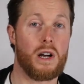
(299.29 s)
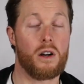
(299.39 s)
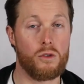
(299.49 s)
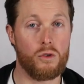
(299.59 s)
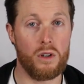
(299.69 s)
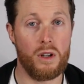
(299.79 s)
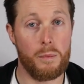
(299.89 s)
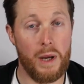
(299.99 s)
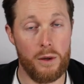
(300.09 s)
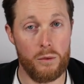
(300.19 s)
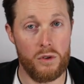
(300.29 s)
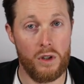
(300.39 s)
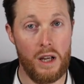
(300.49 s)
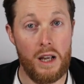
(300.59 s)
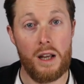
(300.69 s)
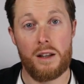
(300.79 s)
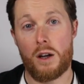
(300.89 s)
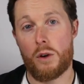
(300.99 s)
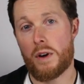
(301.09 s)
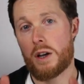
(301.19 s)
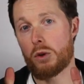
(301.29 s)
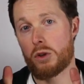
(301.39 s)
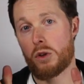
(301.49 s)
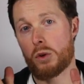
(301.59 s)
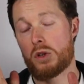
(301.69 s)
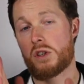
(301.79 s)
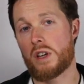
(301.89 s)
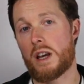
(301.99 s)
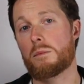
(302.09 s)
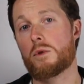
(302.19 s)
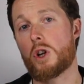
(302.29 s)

£100. Now if I go to those same